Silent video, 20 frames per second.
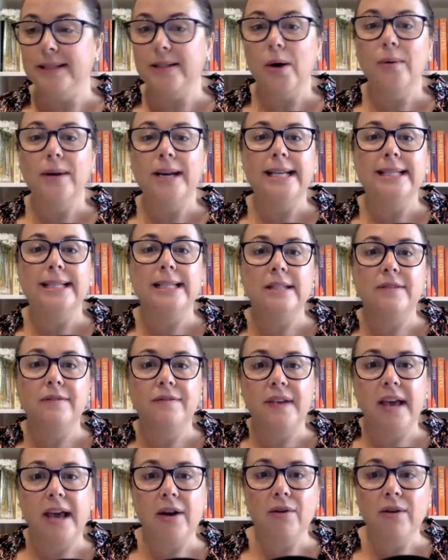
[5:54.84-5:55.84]
So it
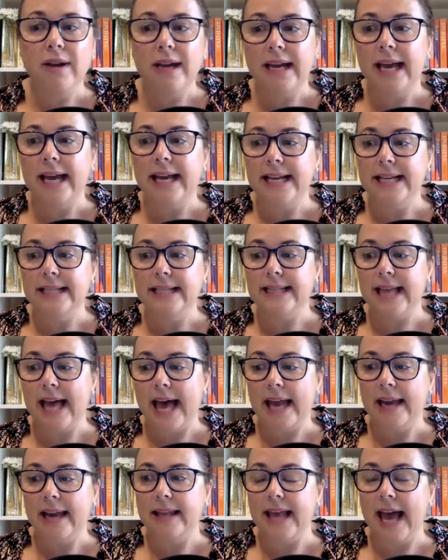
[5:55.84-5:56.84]
is
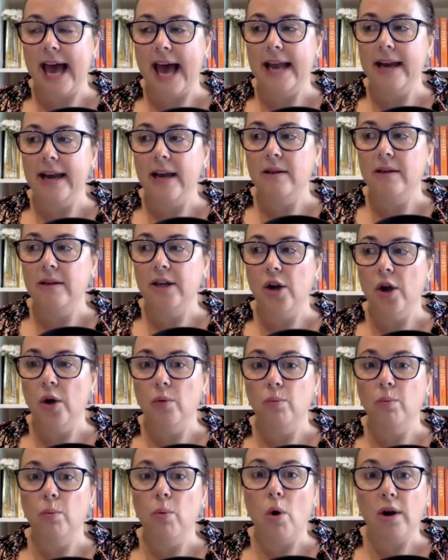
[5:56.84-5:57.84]
that
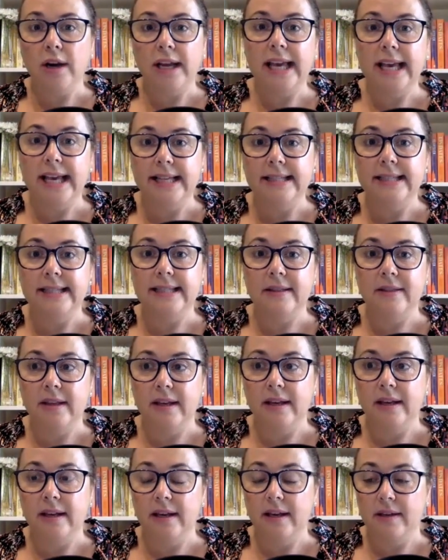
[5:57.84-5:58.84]
what is
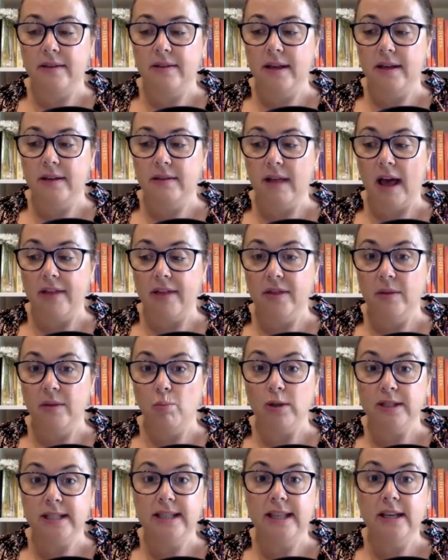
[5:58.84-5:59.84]
the like,
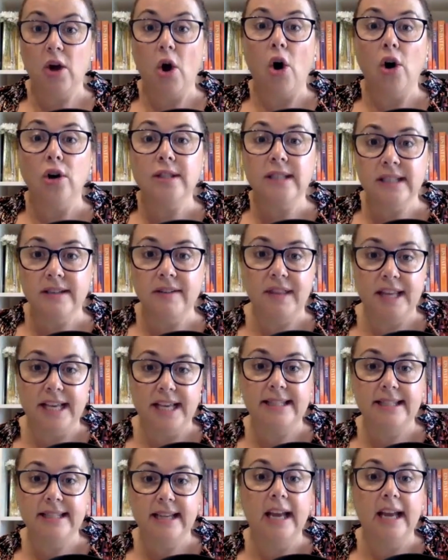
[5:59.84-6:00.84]
what's the cost of
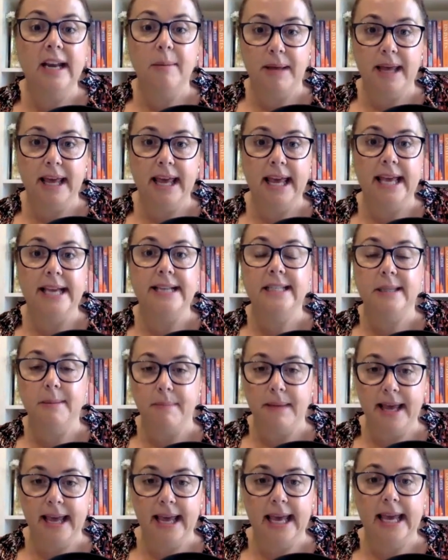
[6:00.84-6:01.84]
this going to be to
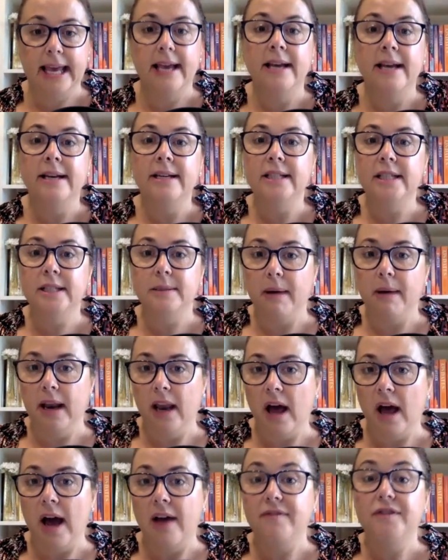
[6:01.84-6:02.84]
me, to my
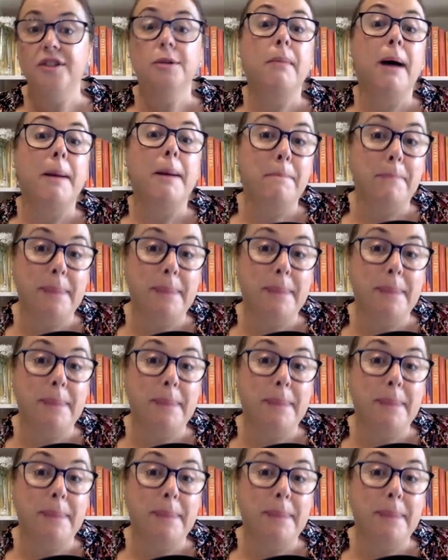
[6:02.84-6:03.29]
life, to my